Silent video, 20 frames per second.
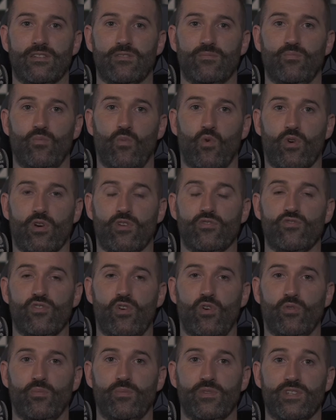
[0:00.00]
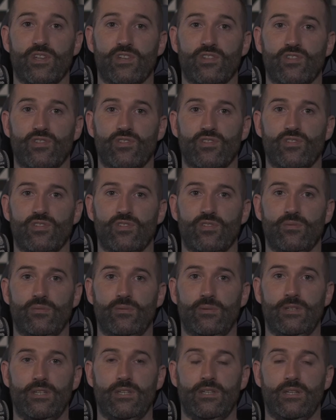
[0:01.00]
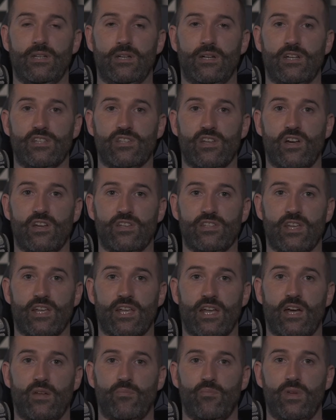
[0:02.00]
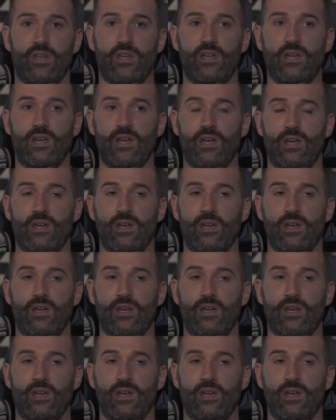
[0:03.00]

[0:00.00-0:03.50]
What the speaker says: more controlled positions to be as high as they can be,